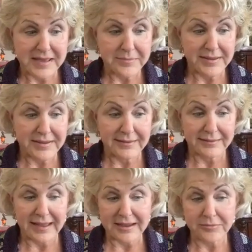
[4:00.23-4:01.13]

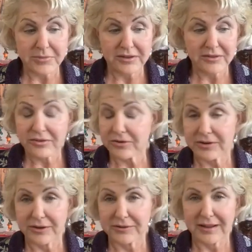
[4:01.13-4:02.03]
maybe 8 months or
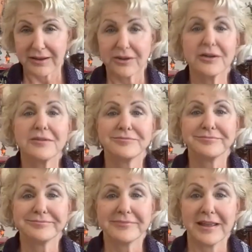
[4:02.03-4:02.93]
a year later,
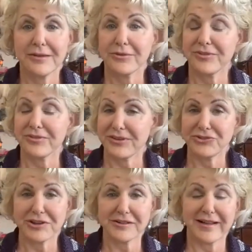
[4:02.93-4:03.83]
he was
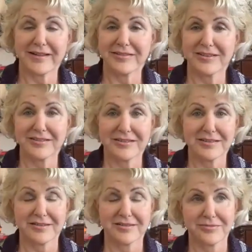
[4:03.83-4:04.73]
teaching classes
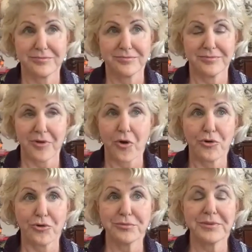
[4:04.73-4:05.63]
in this
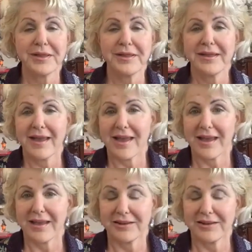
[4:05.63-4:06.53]
home.
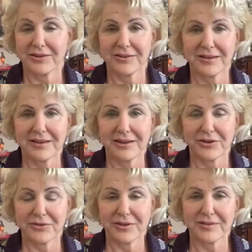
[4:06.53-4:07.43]
And, you
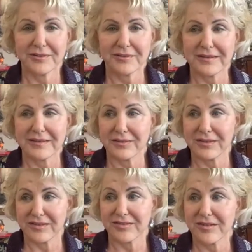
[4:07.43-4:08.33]
know,
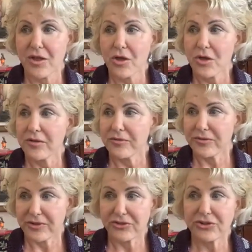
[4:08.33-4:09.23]
this
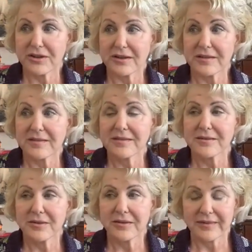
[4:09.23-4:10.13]
vision
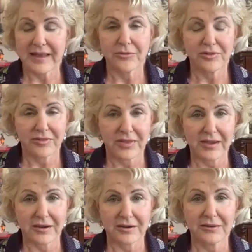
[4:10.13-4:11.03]
that was
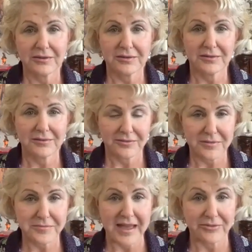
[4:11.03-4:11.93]
there
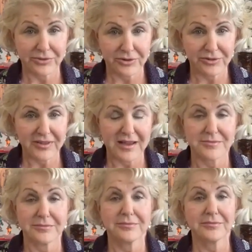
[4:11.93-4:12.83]
from that first
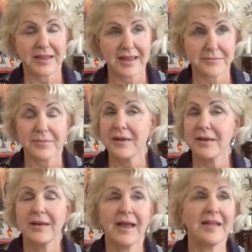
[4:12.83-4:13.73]
time came.
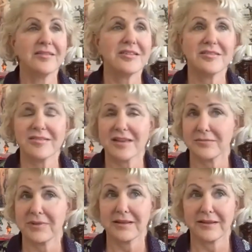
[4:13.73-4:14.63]
And since
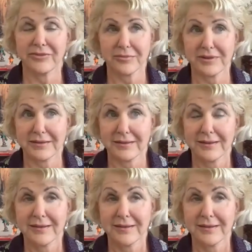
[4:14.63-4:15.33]
then, my life's been,